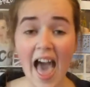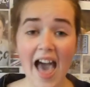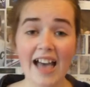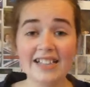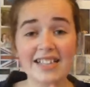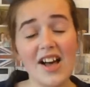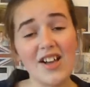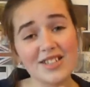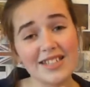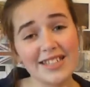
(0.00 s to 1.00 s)
And
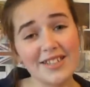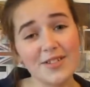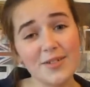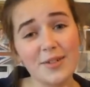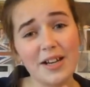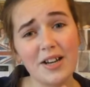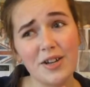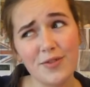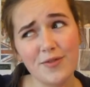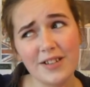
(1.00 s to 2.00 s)
I'll see you
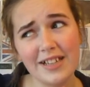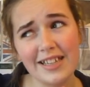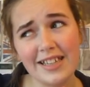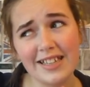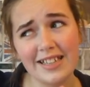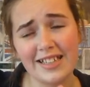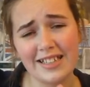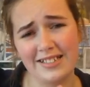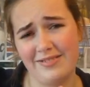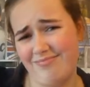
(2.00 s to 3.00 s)
hopefully,
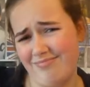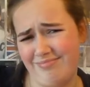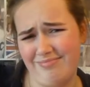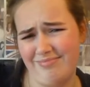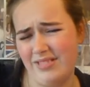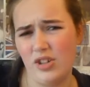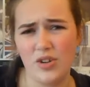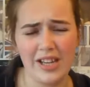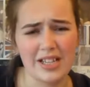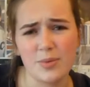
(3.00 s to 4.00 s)

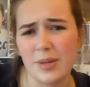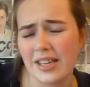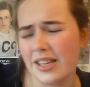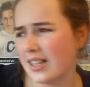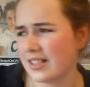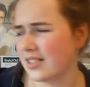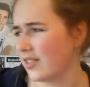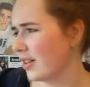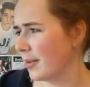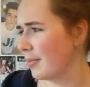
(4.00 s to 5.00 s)
not next week. It's
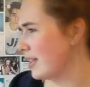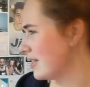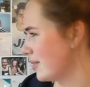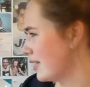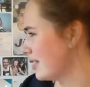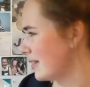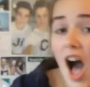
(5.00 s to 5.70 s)
not going to be next week, is